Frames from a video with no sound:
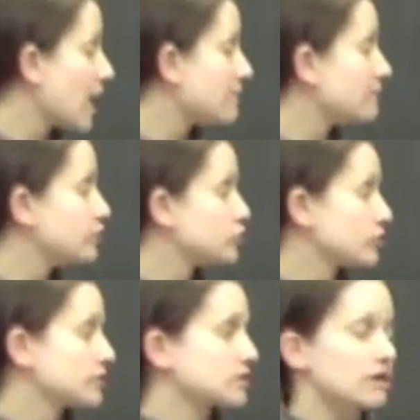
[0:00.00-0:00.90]
life
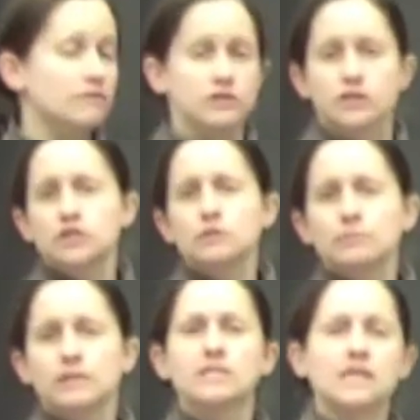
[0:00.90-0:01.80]
insurance coverage. And this
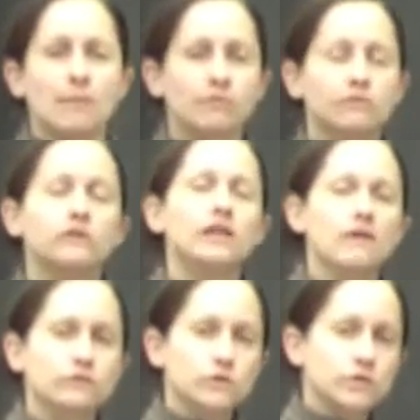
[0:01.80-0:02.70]
would be an example for a
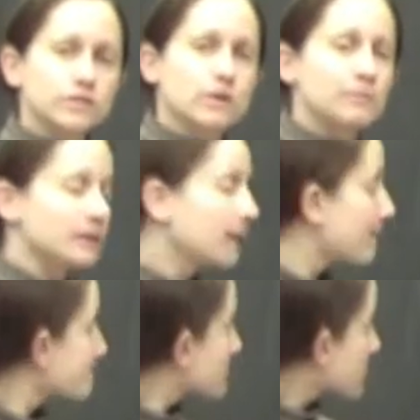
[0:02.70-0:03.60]
life insurance company.